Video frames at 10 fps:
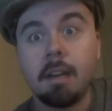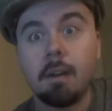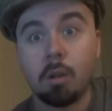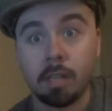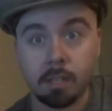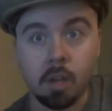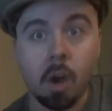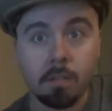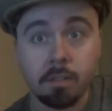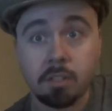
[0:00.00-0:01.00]
or like a
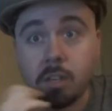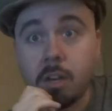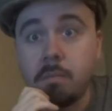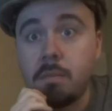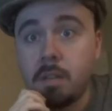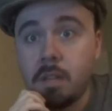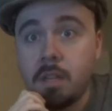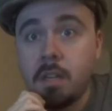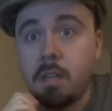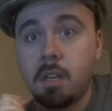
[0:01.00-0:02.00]
coffee shop.
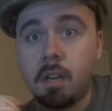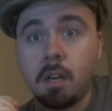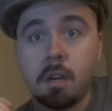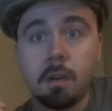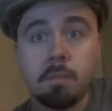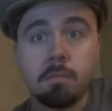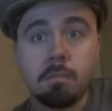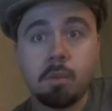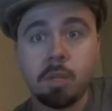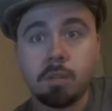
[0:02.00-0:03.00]
Um,
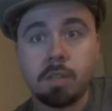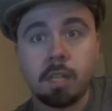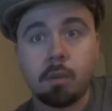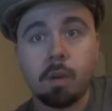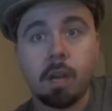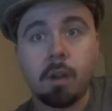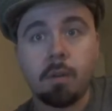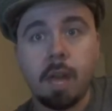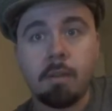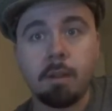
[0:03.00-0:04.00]
when you're sitting
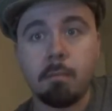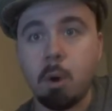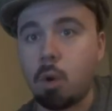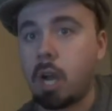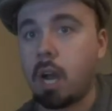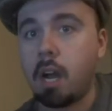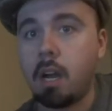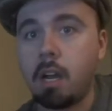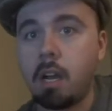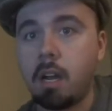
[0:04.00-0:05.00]
around having a mocha
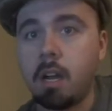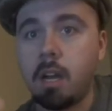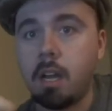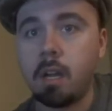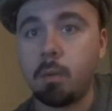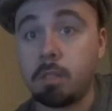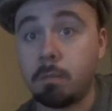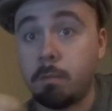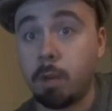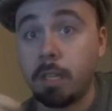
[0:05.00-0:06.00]
with some
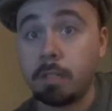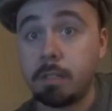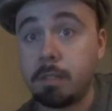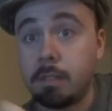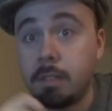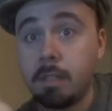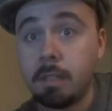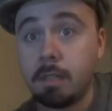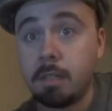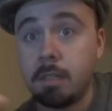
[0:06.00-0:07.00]
friends,
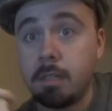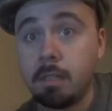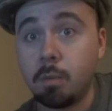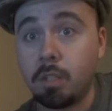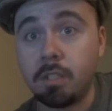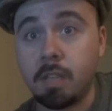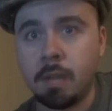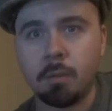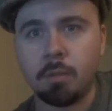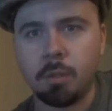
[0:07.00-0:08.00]
which I
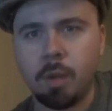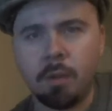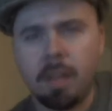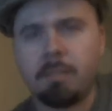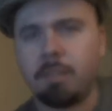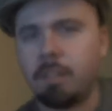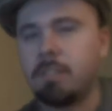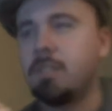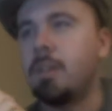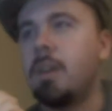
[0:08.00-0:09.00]
don't do, I don't have
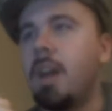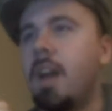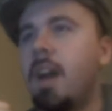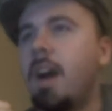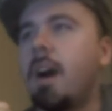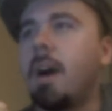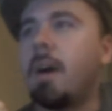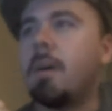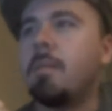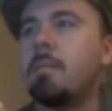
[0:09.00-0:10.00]
friends, so,
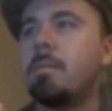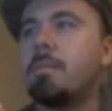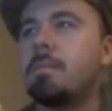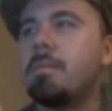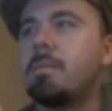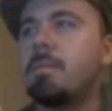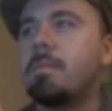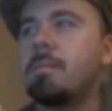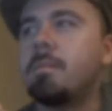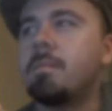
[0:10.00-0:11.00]
um,
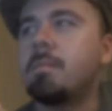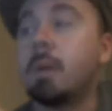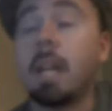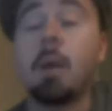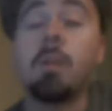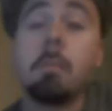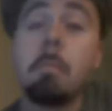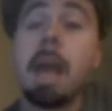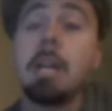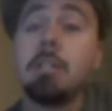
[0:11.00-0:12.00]
but I would
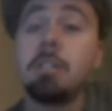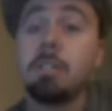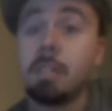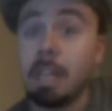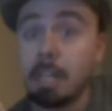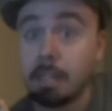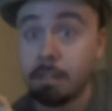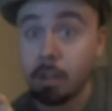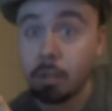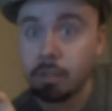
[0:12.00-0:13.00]
imagine that
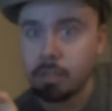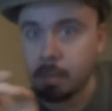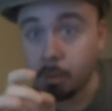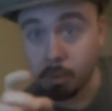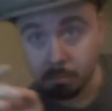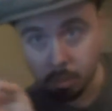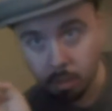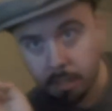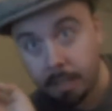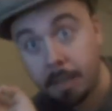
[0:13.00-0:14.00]
if I heard this, I'm going
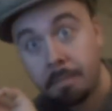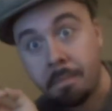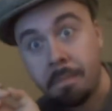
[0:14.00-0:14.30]
blurry again,